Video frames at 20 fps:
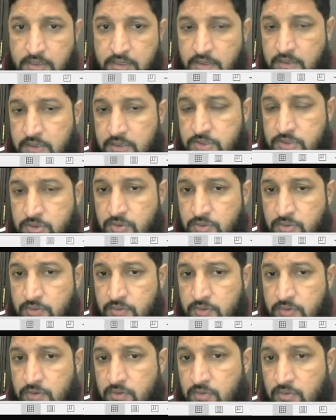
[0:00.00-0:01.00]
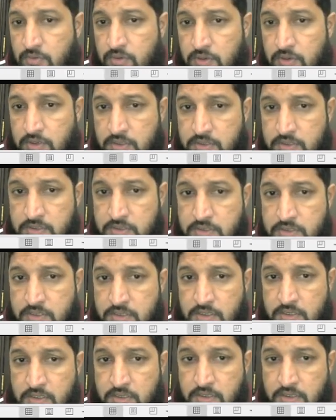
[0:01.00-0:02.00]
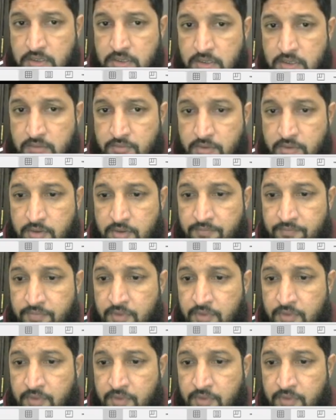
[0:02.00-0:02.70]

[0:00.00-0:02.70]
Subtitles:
This is the number.